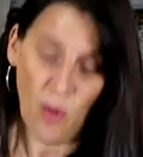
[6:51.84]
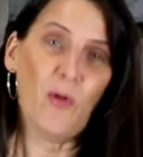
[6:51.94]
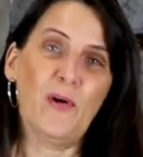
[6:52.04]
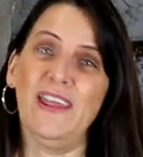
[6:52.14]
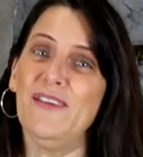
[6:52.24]

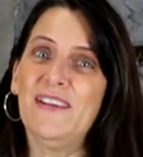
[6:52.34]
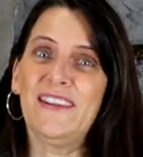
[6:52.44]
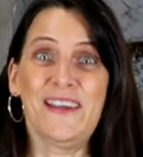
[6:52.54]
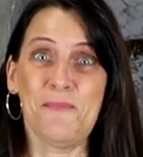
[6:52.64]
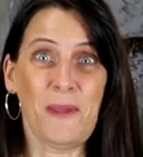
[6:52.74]
Or
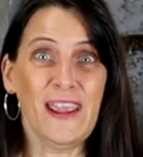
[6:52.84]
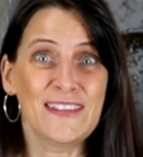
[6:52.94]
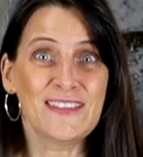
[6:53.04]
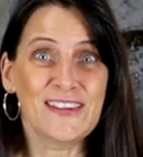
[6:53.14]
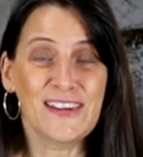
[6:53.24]
even a
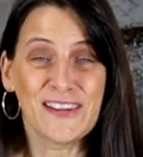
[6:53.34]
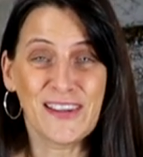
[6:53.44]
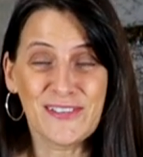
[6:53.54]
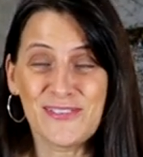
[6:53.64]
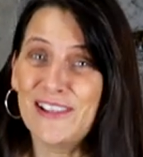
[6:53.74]
pesto
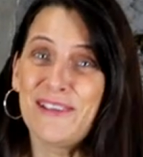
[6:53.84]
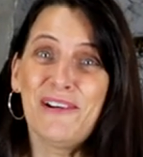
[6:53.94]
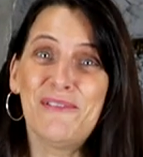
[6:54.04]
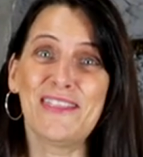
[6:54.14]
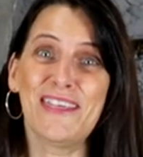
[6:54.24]
goes really
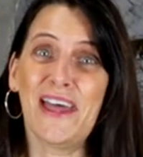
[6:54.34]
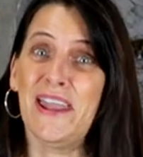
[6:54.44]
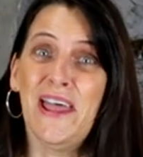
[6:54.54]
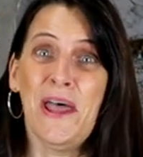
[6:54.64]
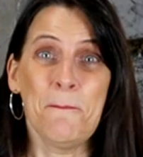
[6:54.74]
well with that.
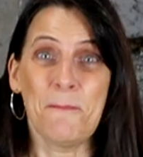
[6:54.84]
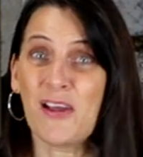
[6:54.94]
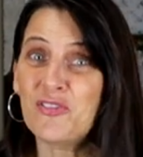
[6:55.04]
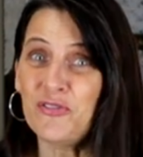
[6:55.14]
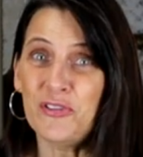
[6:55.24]

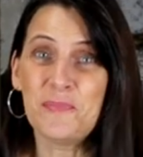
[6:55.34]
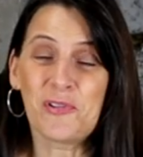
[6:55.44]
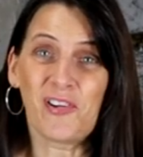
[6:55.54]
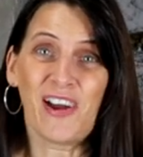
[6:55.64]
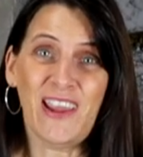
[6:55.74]
Mushroom
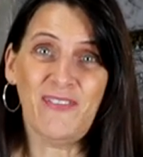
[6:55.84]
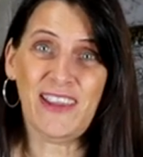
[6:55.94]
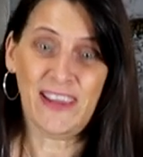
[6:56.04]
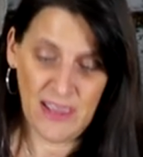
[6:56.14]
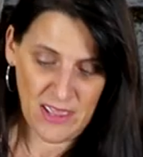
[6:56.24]

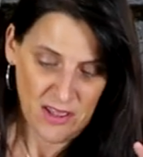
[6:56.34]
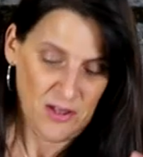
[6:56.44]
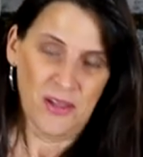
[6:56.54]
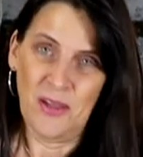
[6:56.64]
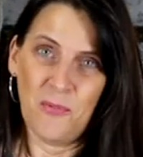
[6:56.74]
gravy,
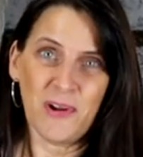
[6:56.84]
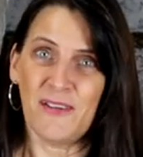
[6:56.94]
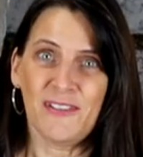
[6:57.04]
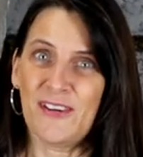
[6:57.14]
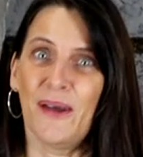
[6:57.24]

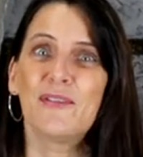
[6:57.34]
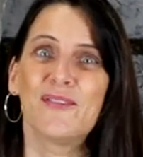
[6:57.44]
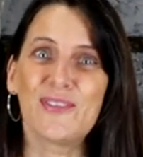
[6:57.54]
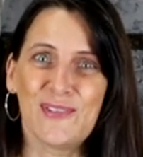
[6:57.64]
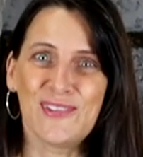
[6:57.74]
whatever types of
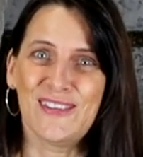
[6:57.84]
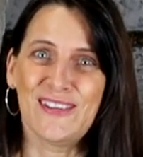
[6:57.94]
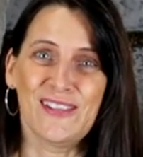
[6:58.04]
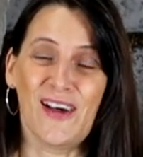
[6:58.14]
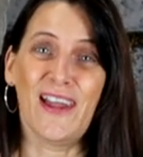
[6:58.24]
sauces
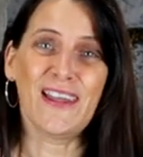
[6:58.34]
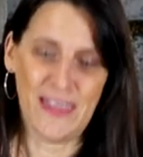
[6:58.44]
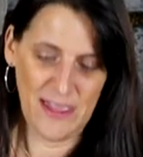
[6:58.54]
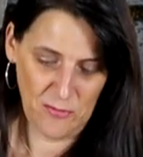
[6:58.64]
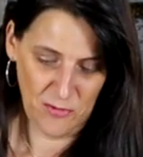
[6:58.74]
you like
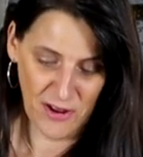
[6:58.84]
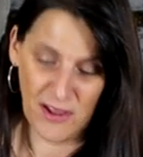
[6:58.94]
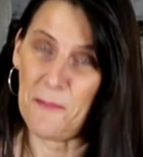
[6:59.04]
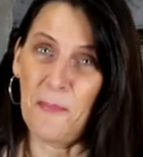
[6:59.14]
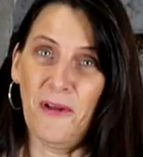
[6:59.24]

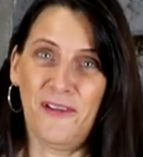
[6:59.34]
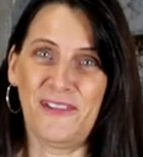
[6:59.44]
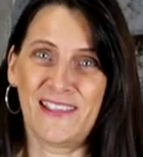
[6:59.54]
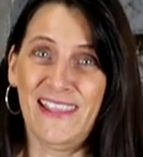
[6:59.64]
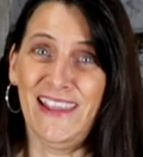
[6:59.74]
work
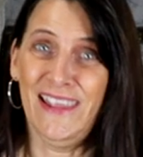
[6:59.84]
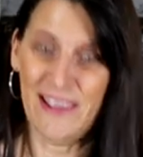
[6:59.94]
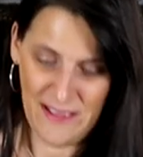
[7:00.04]
perfectly.